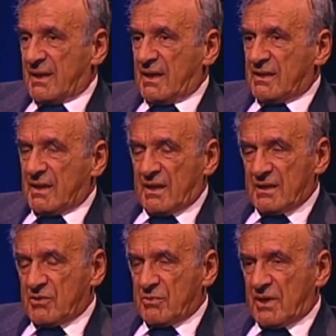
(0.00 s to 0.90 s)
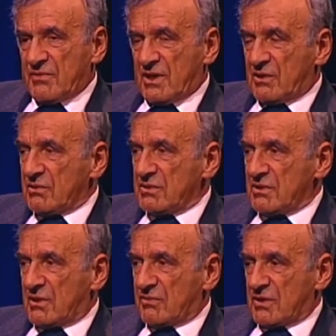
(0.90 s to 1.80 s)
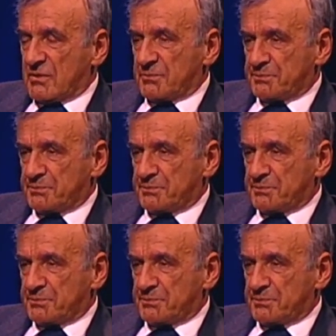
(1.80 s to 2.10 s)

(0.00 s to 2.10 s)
And I wrote, when I wrote the novel,